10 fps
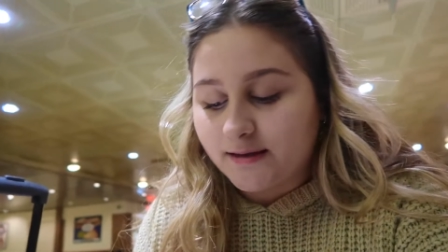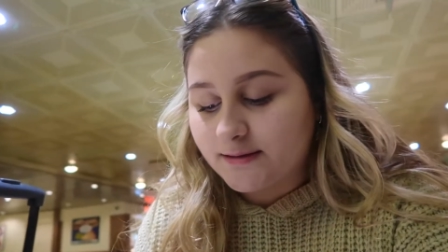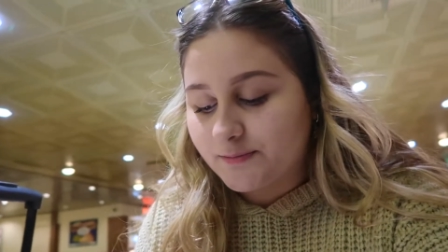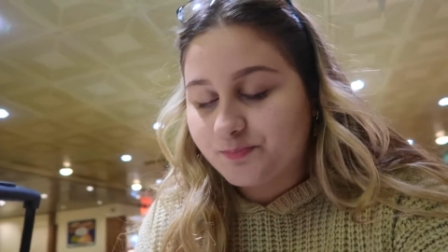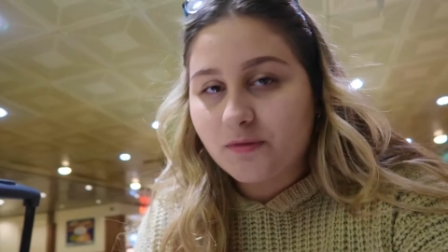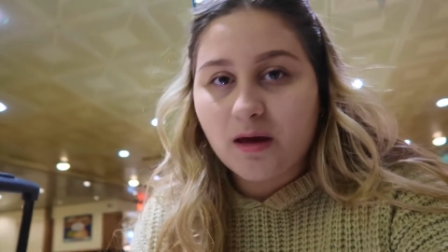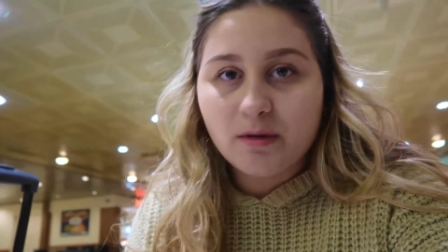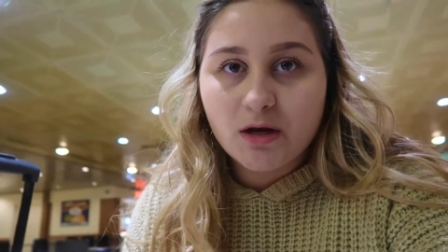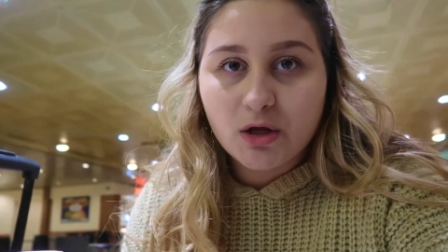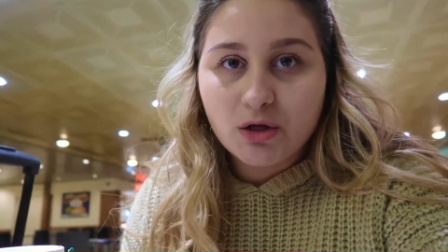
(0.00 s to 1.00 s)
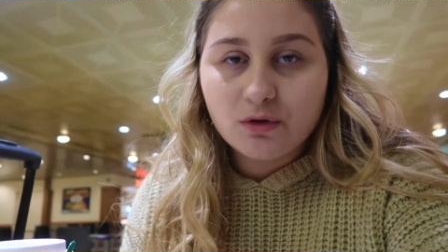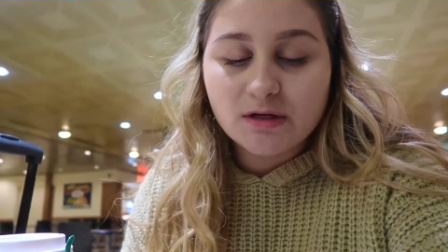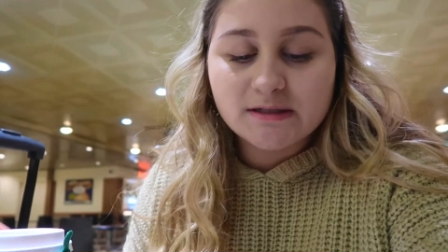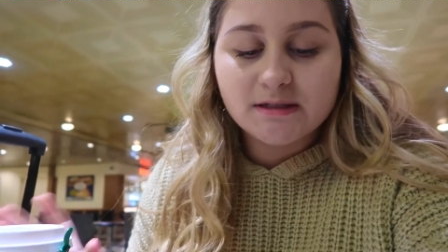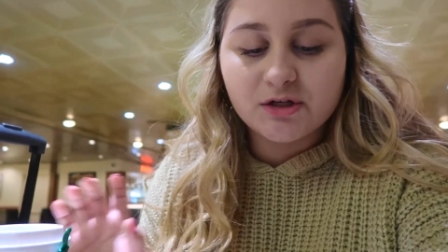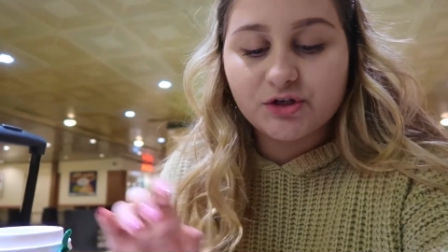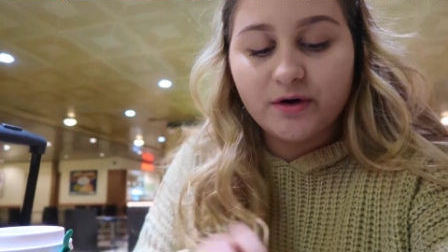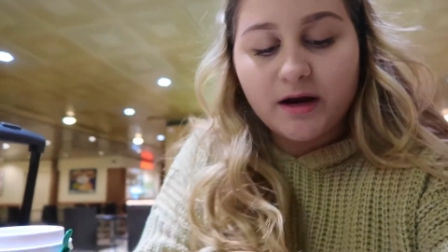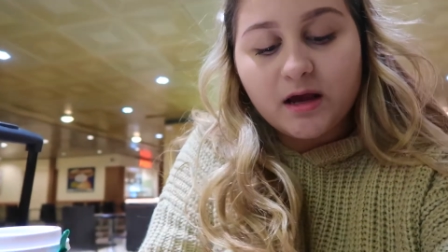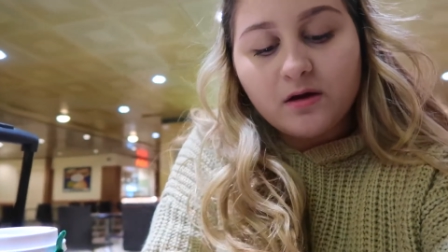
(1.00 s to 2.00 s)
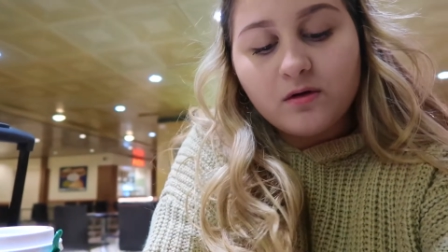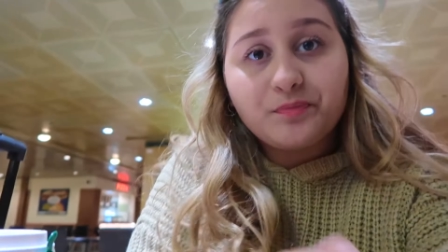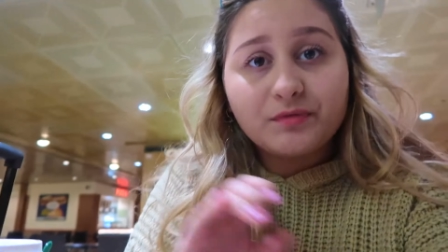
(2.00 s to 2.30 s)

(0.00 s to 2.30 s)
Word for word: guys, I'm in Union Station right now.